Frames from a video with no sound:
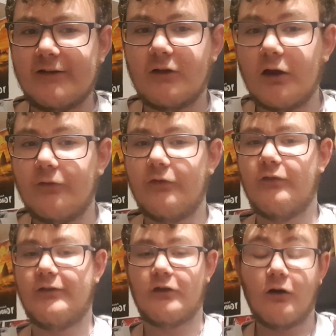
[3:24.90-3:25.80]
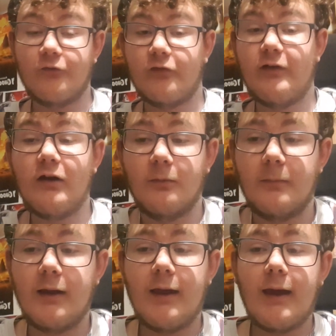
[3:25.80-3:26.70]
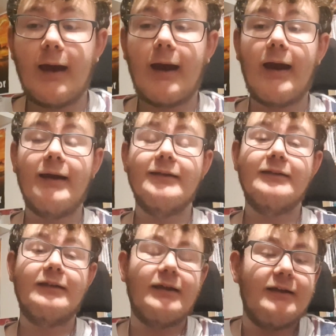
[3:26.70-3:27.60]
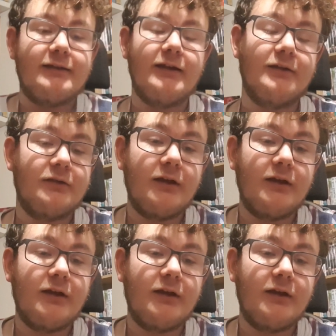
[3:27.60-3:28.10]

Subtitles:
his life at the start of the film, and he says,